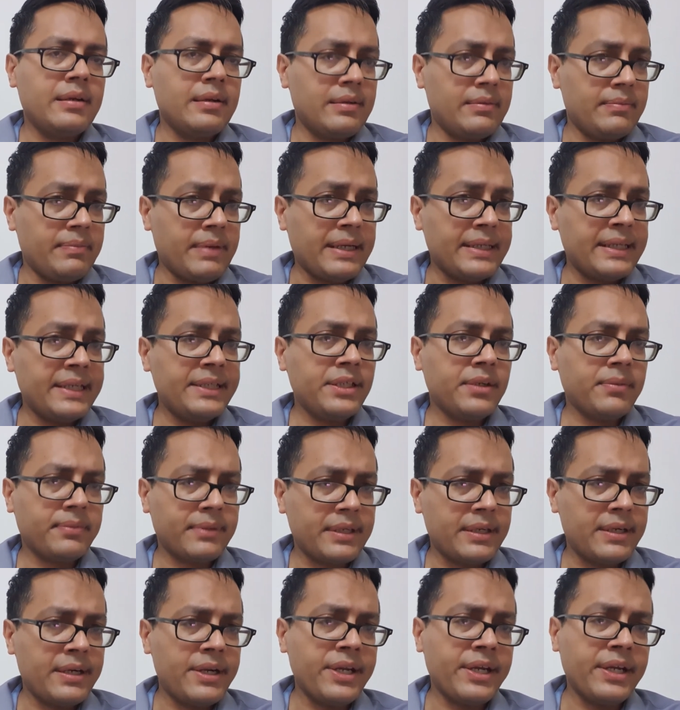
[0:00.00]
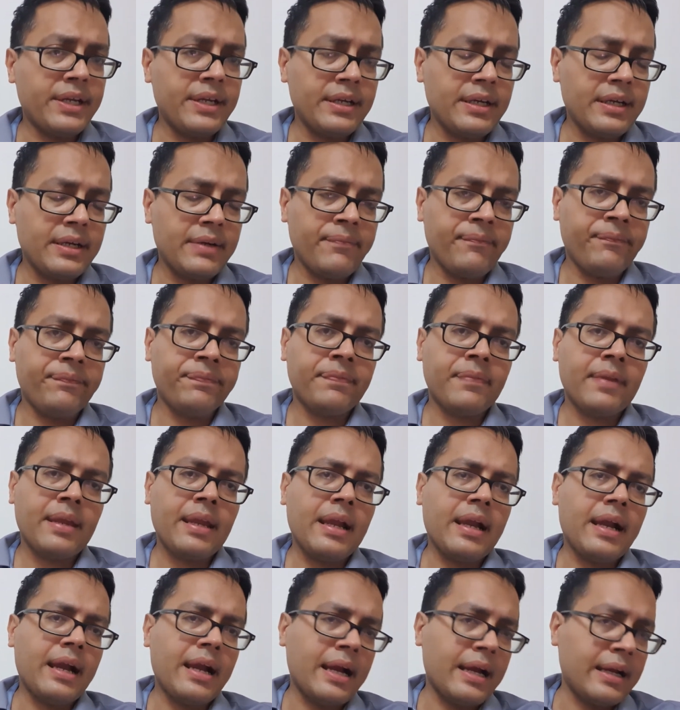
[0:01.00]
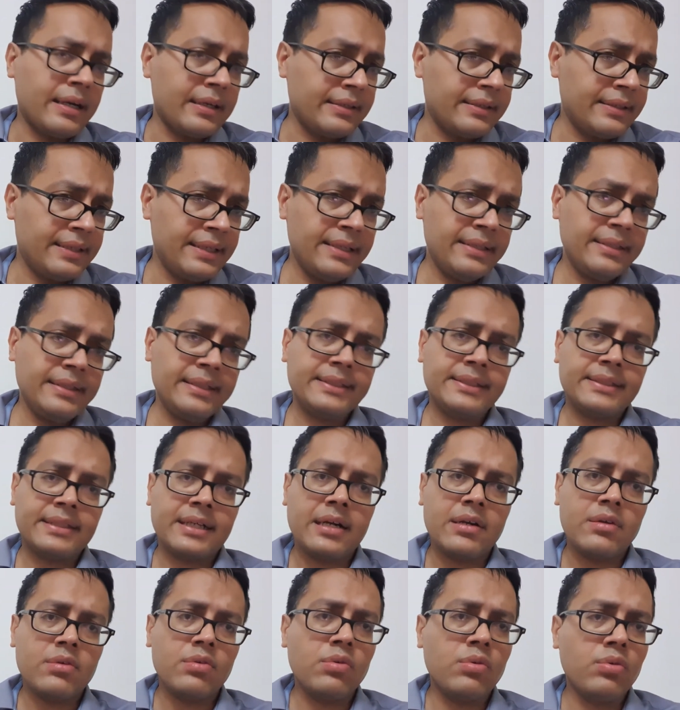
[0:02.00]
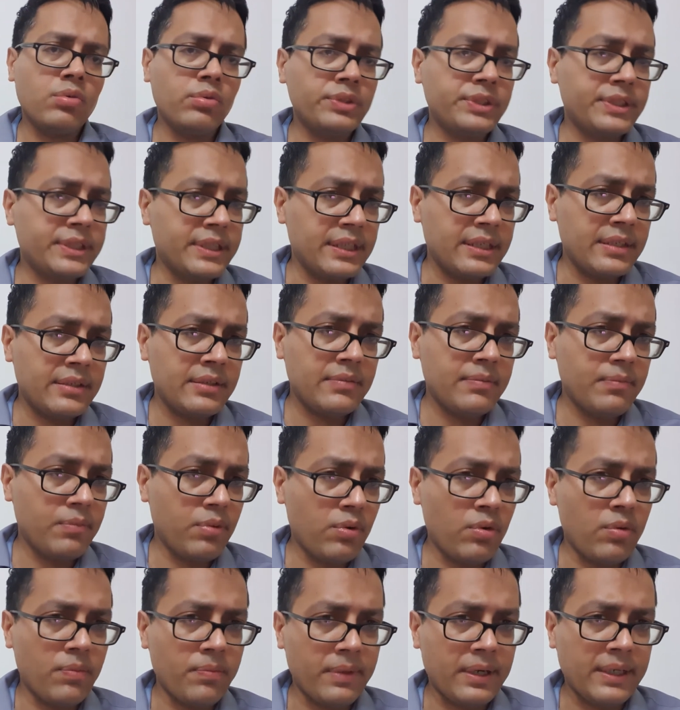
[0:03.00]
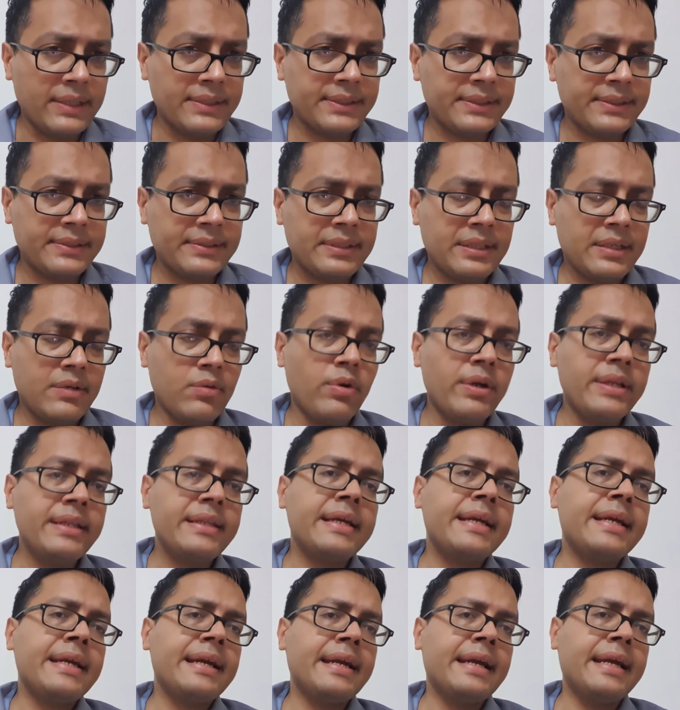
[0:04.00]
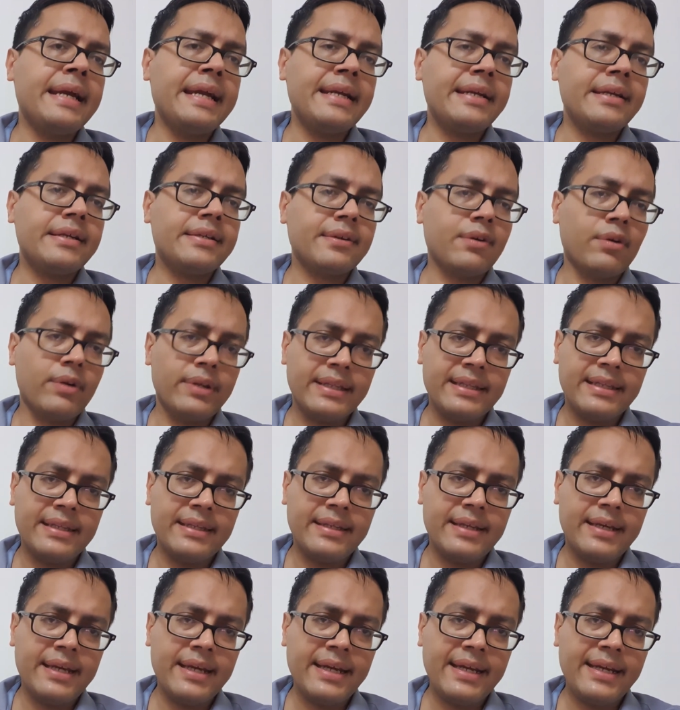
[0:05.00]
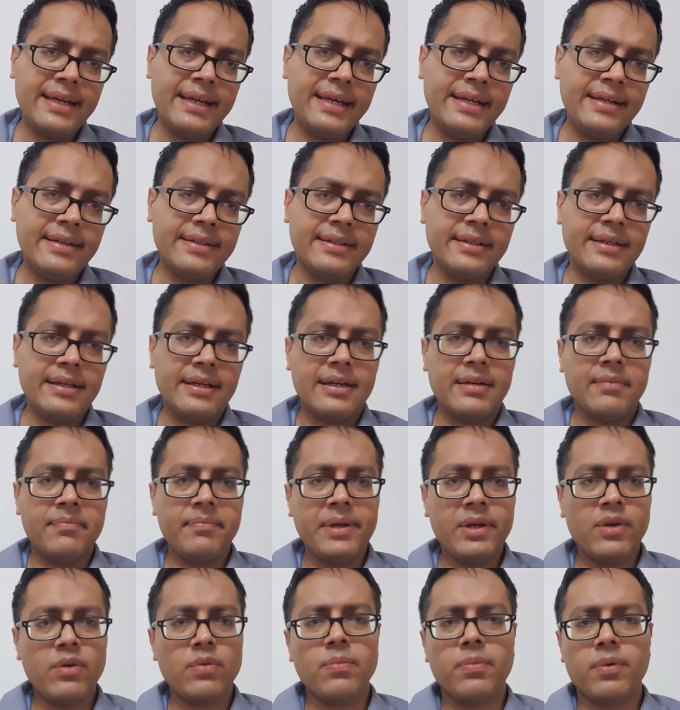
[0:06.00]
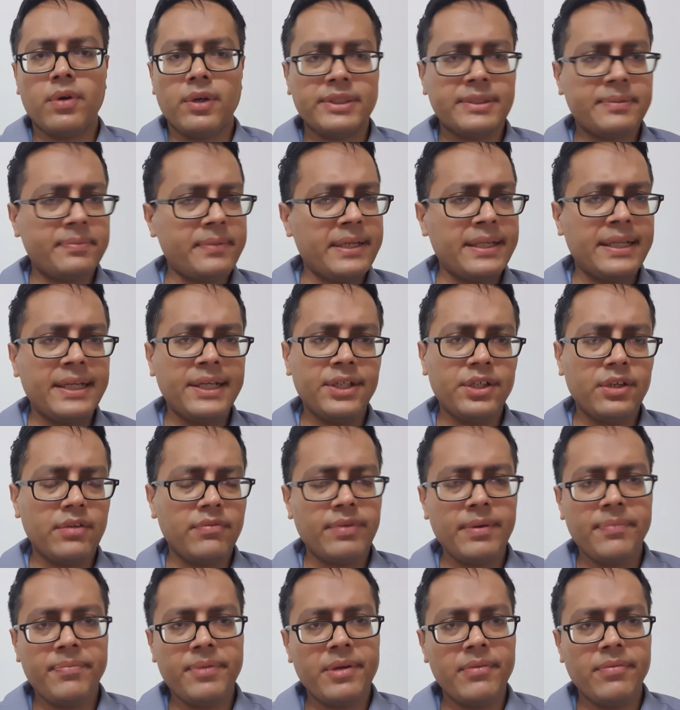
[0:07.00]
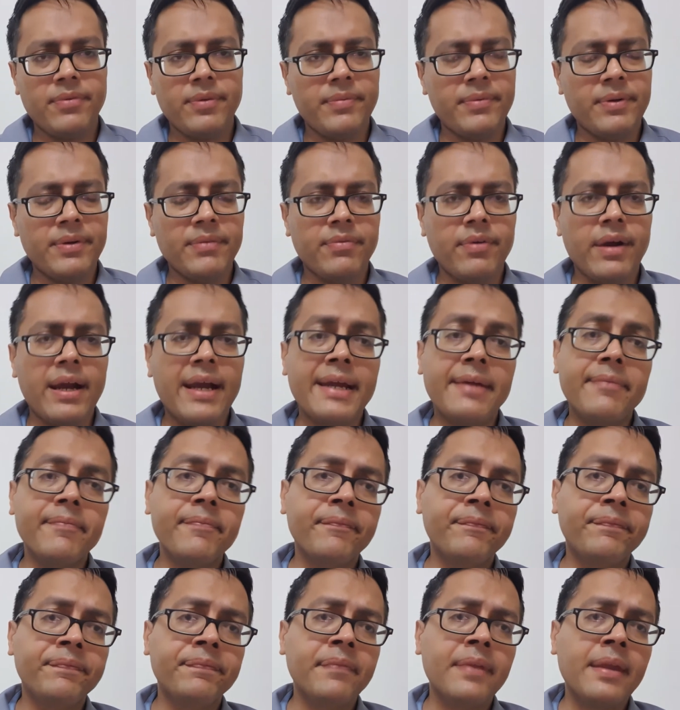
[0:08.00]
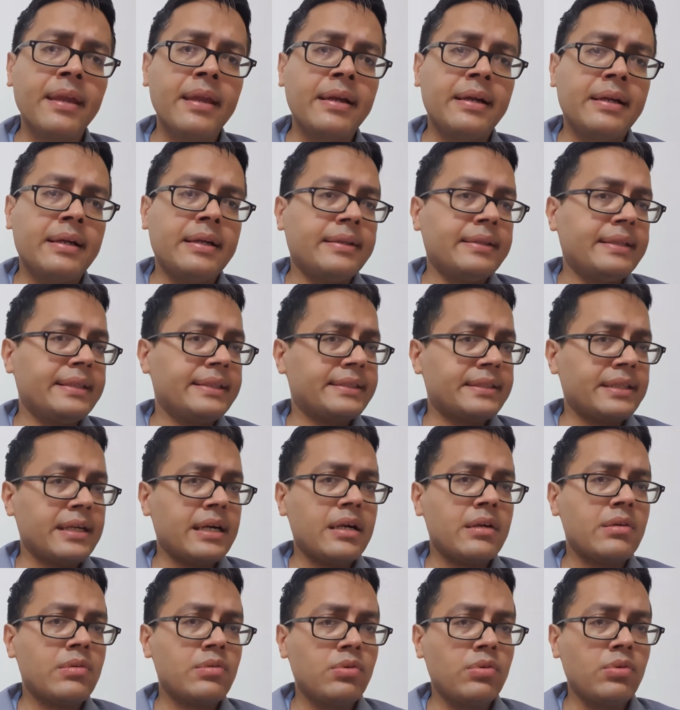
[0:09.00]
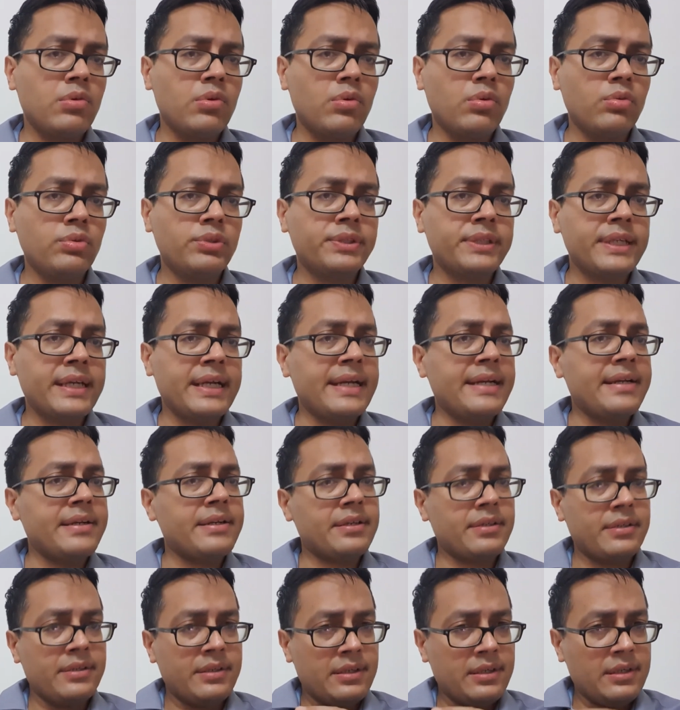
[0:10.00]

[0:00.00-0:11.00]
by the age of 30, and then they start to lose the bone mass, and when they hit the menopause by the age of 50-55, they start to lose it